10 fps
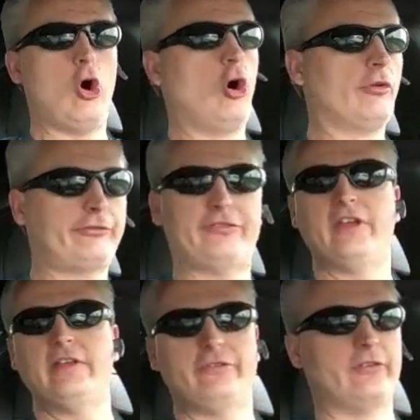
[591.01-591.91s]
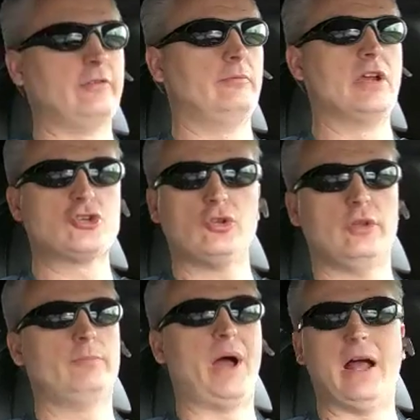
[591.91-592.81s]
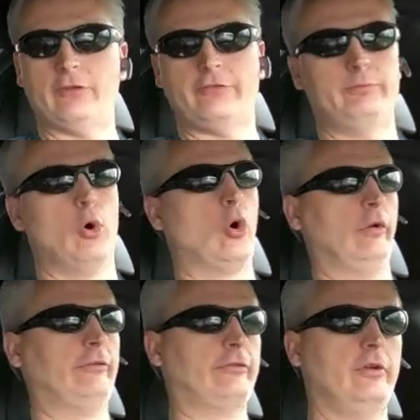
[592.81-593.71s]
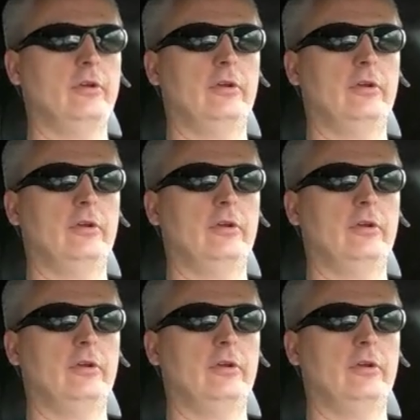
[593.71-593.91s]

all season Michelin Pilot Sports.